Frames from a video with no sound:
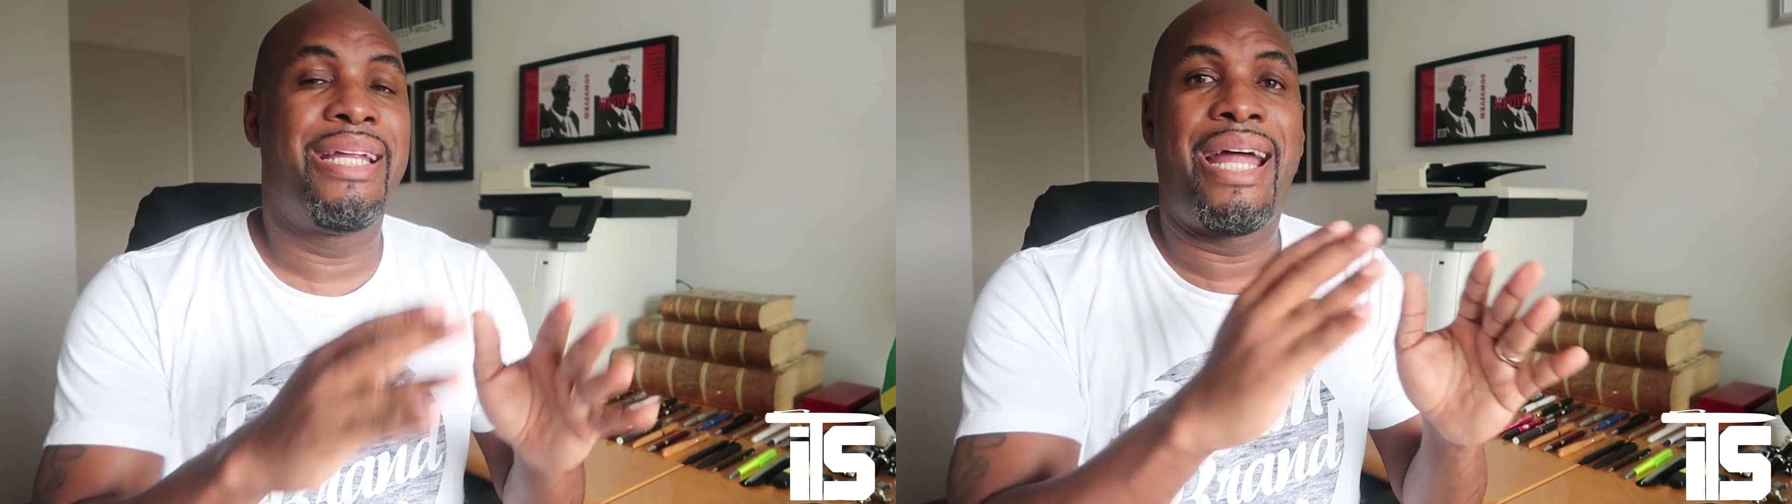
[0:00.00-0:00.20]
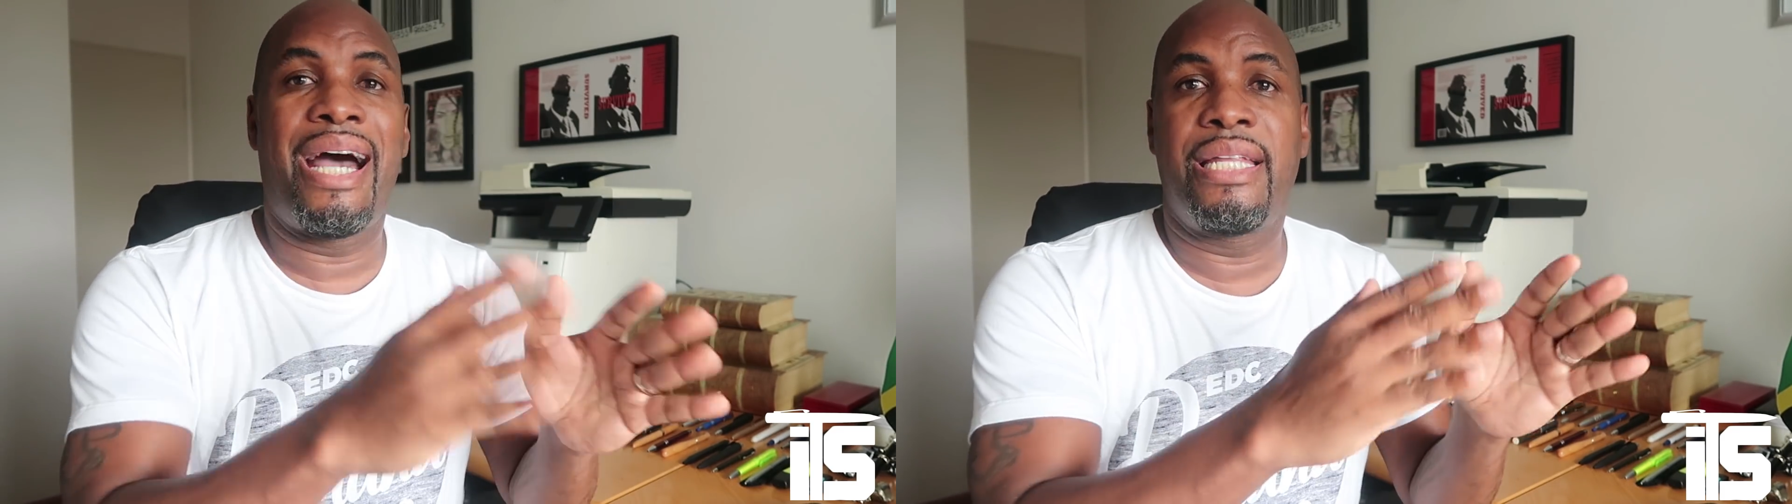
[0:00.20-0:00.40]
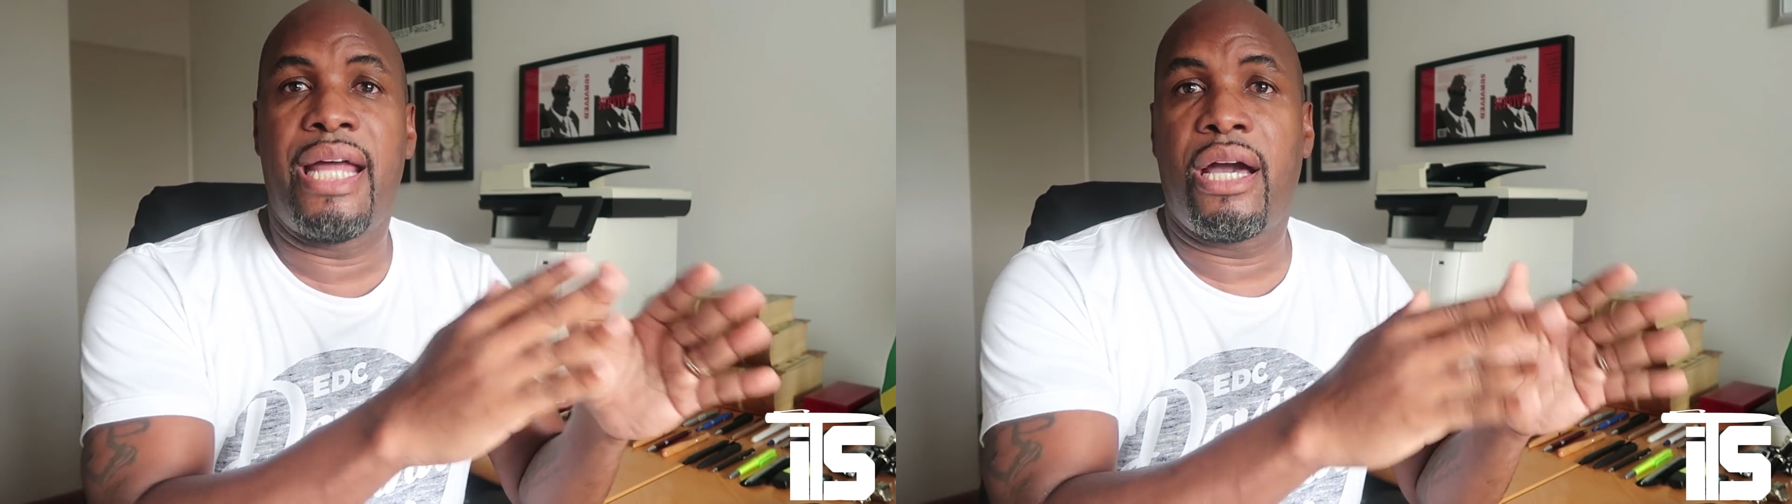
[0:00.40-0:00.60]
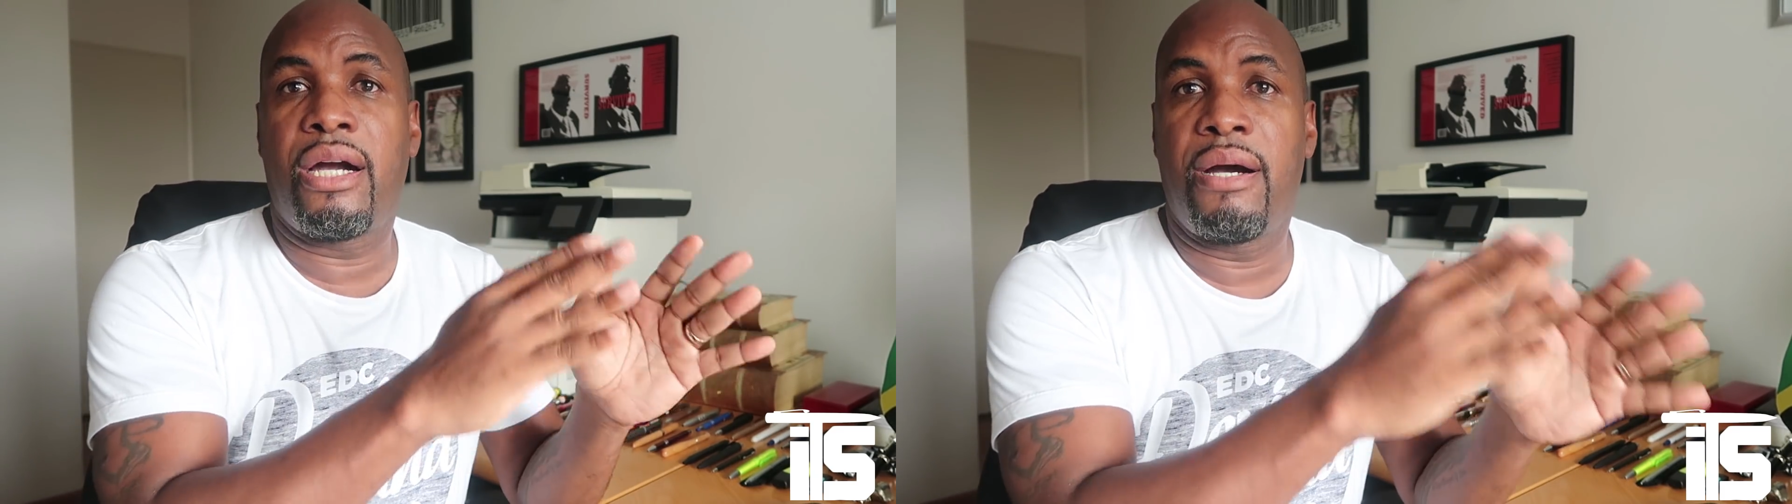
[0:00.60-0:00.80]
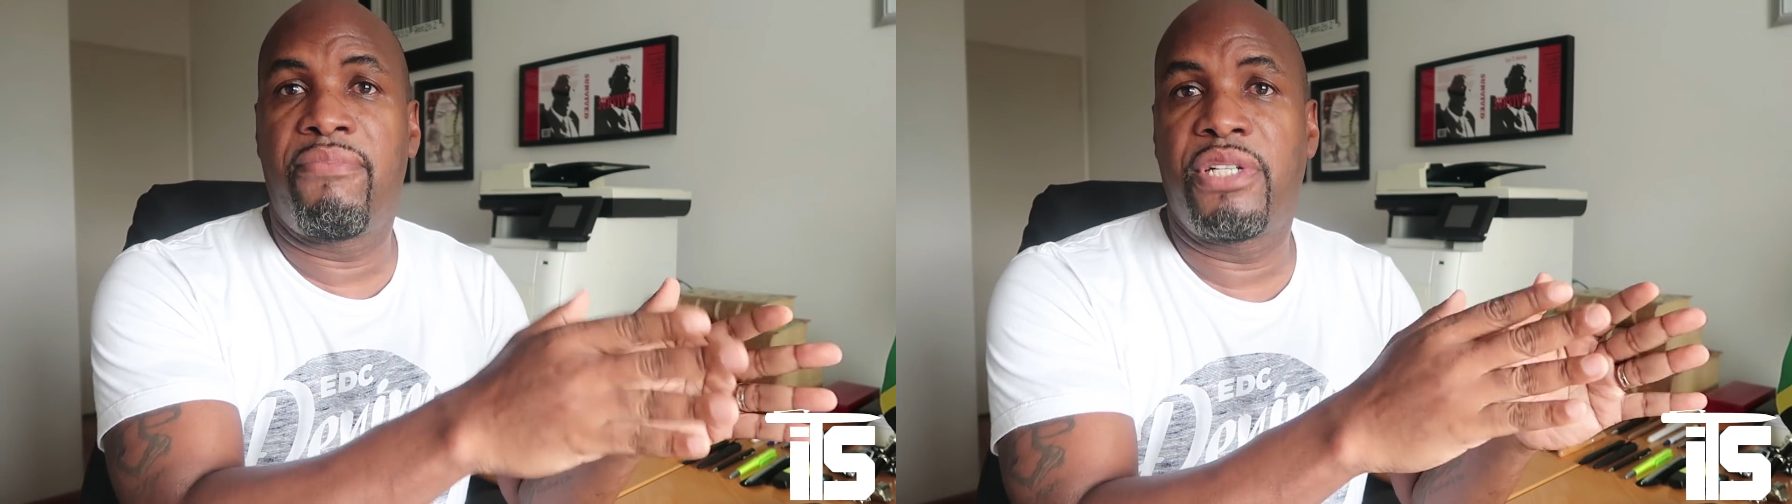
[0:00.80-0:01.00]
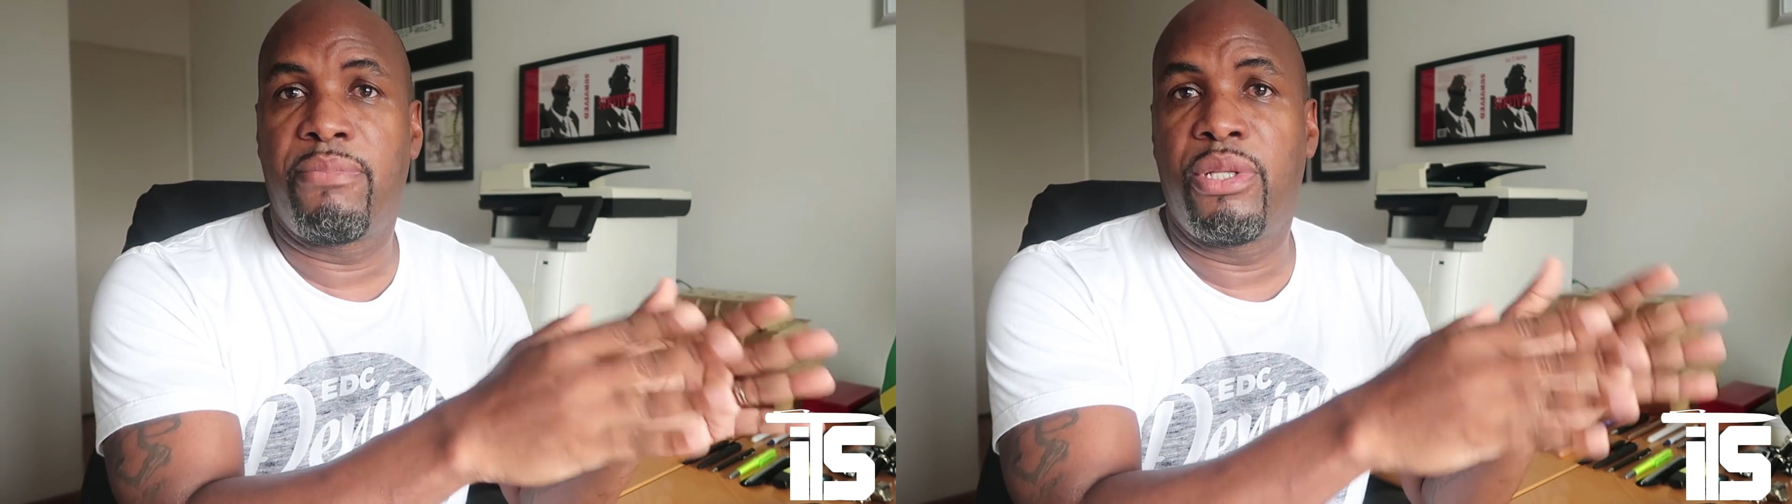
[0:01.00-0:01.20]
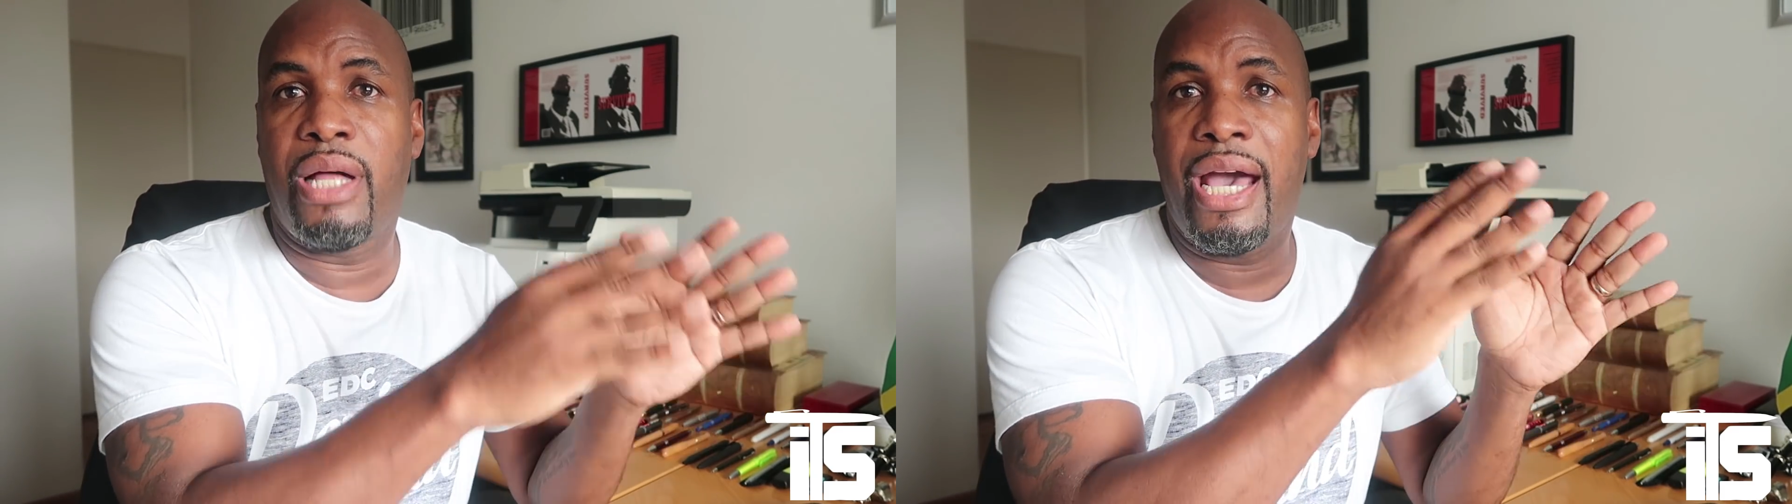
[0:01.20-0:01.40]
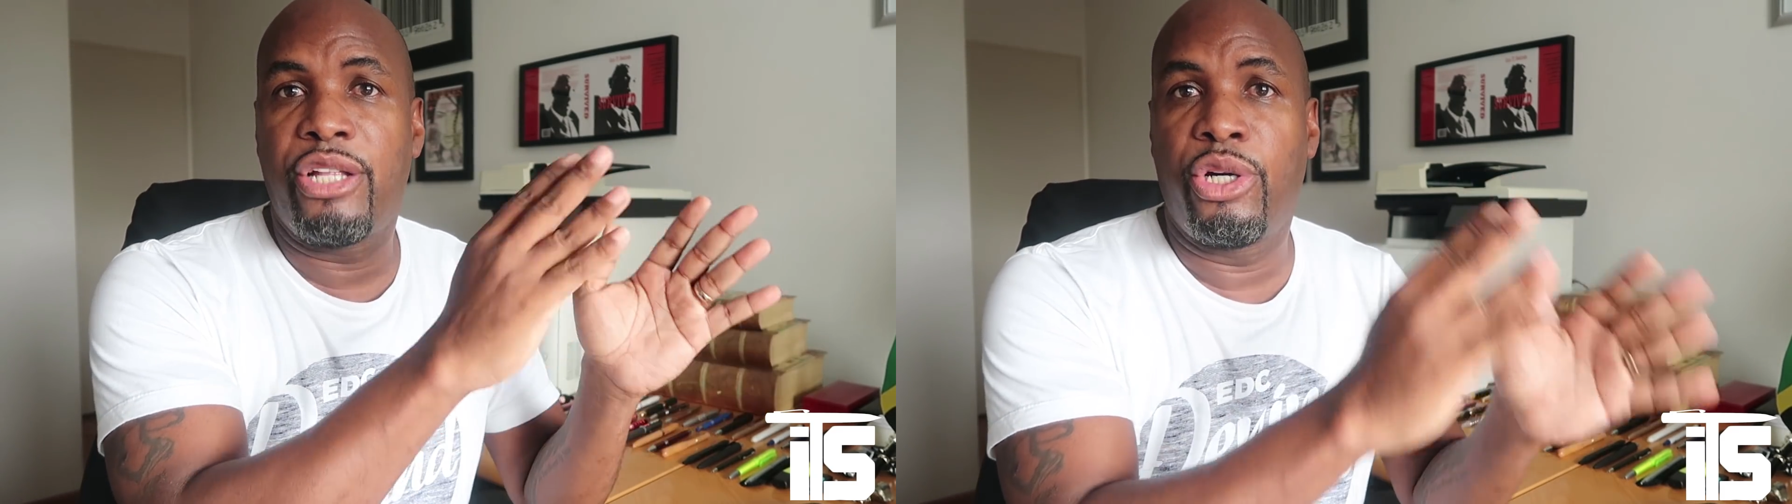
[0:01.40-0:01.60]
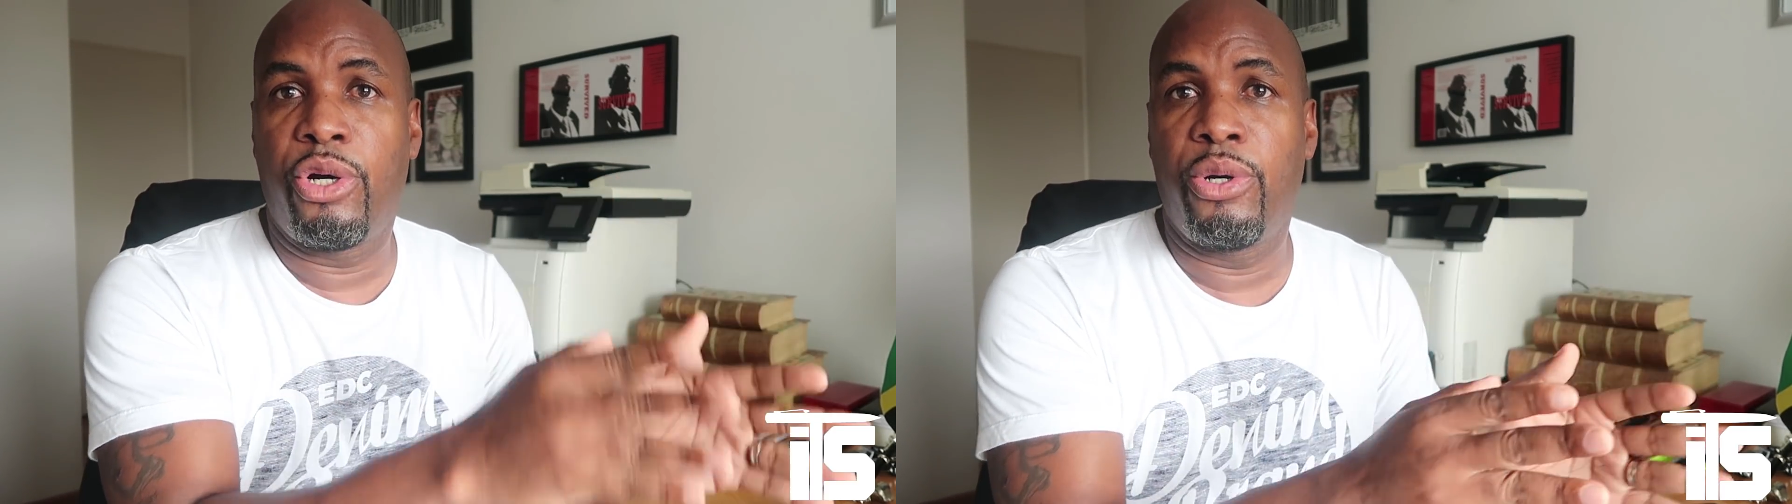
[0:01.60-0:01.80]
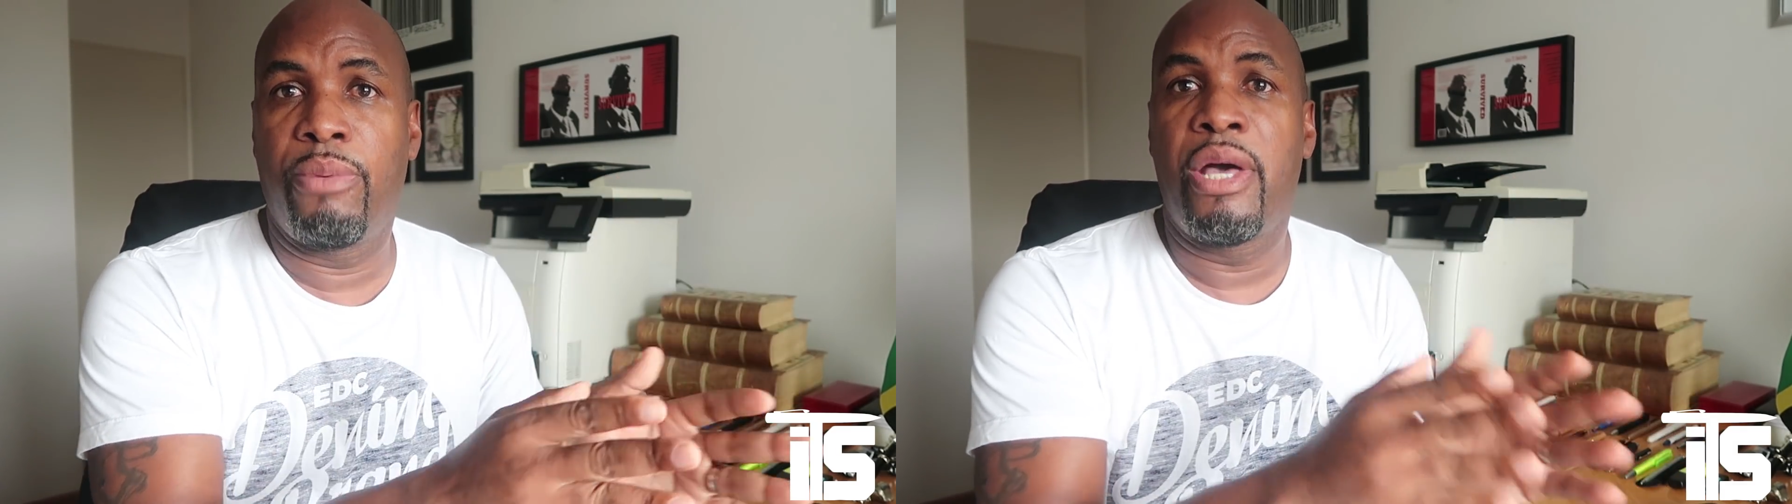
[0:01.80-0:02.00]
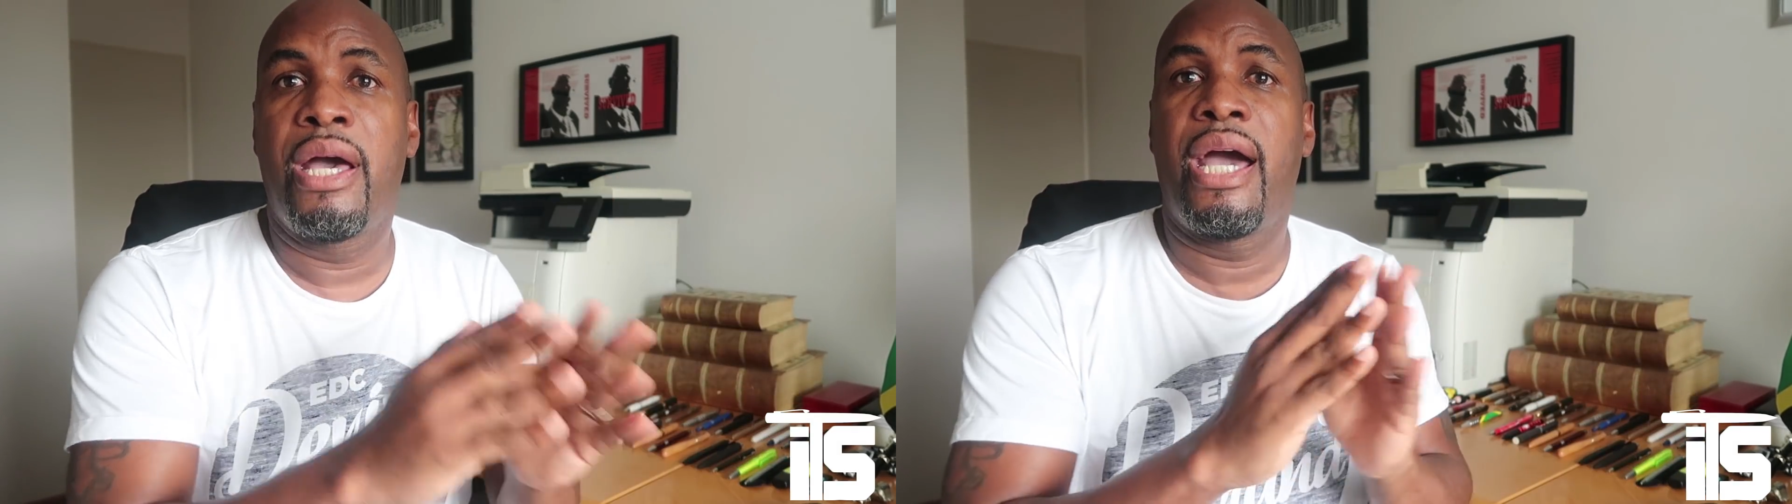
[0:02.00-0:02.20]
not that comfortable at home